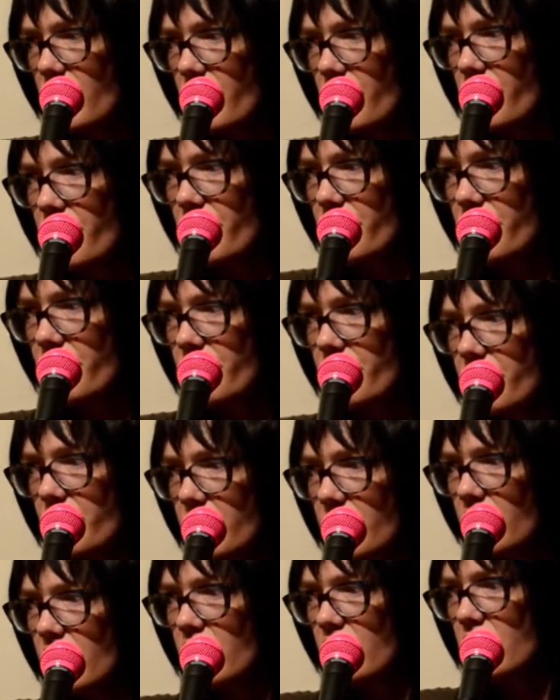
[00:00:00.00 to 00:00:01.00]

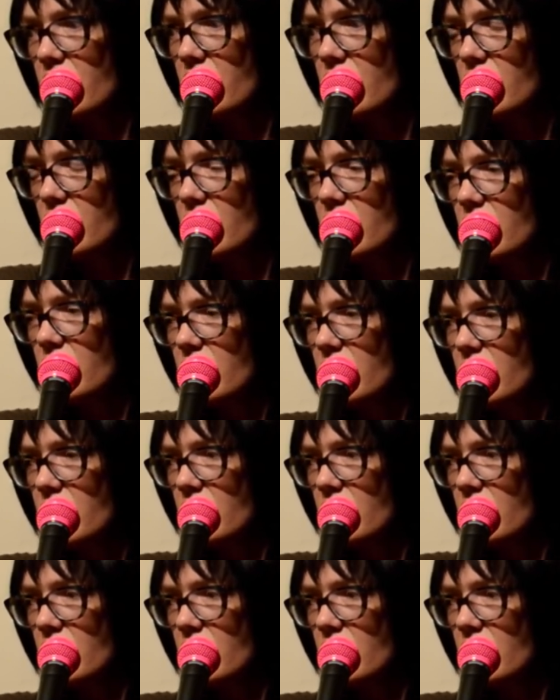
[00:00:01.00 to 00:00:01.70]
Nobody speaks.